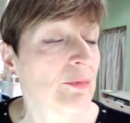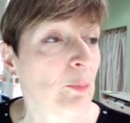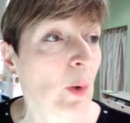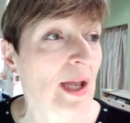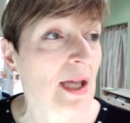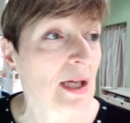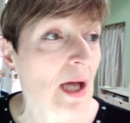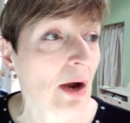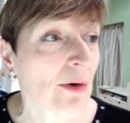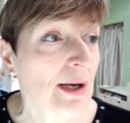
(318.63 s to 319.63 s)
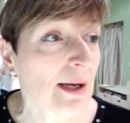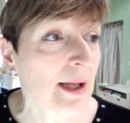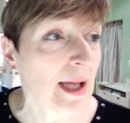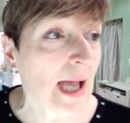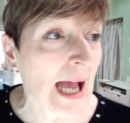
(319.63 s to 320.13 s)
we
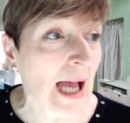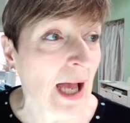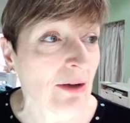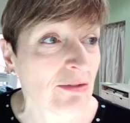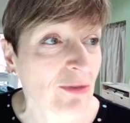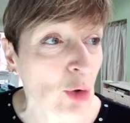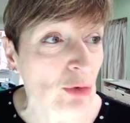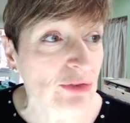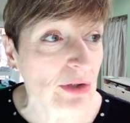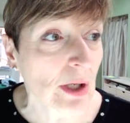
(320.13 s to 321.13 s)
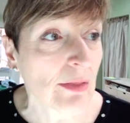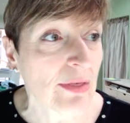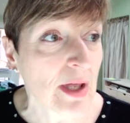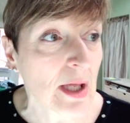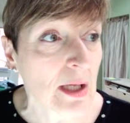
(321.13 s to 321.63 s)
currently have got
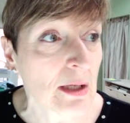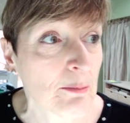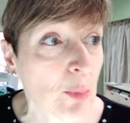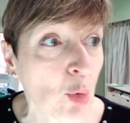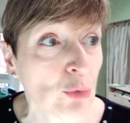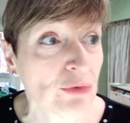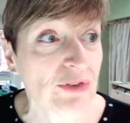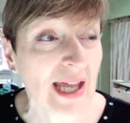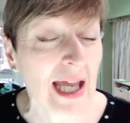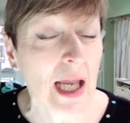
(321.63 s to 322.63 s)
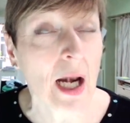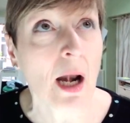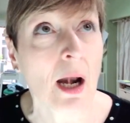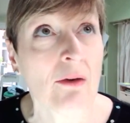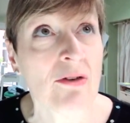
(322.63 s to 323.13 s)
the ports
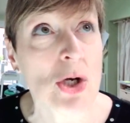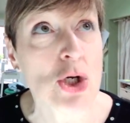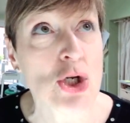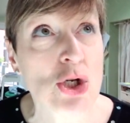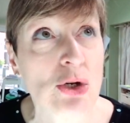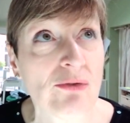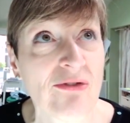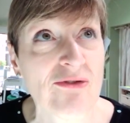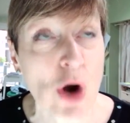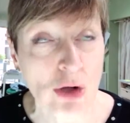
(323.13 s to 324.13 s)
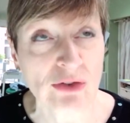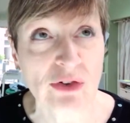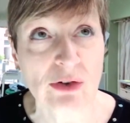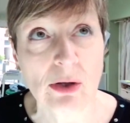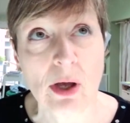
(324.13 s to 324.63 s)
in
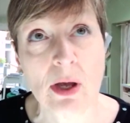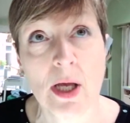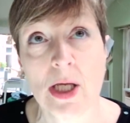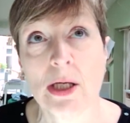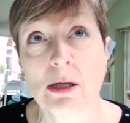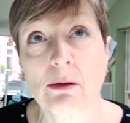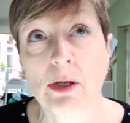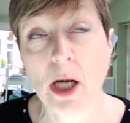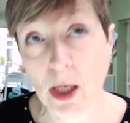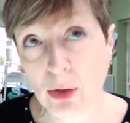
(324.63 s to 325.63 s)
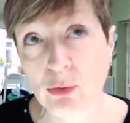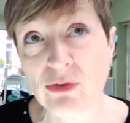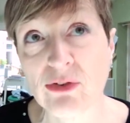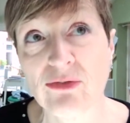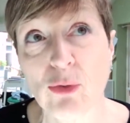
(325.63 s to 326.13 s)
France
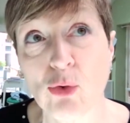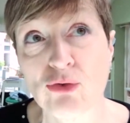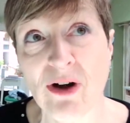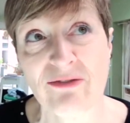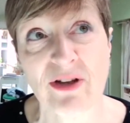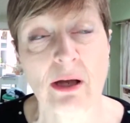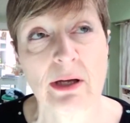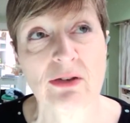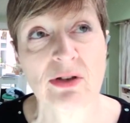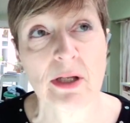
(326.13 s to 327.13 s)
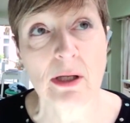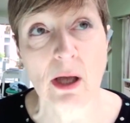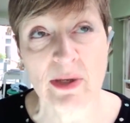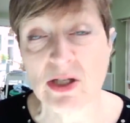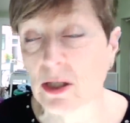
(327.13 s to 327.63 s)
closed for traffic going to the,
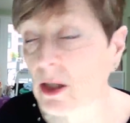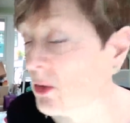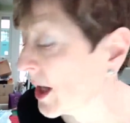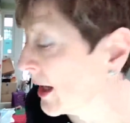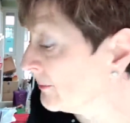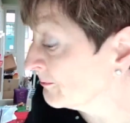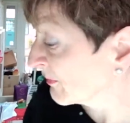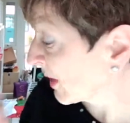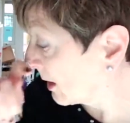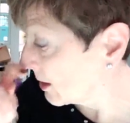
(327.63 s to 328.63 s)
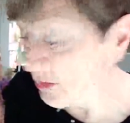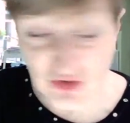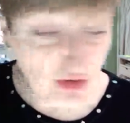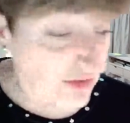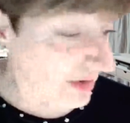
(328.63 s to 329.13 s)
coming to the U K,
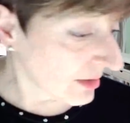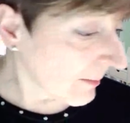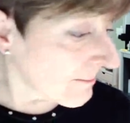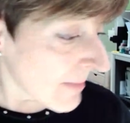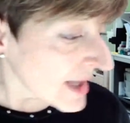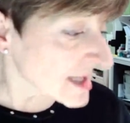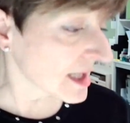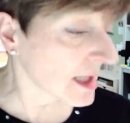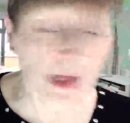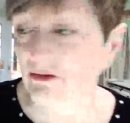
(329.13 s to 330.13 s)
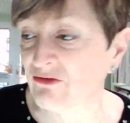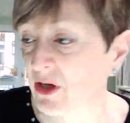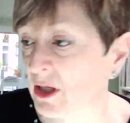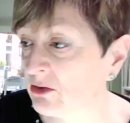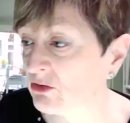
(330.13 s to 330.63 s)
which is mighty
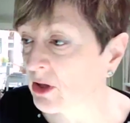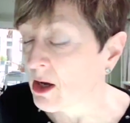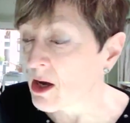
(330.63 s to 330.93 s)
inconvenient.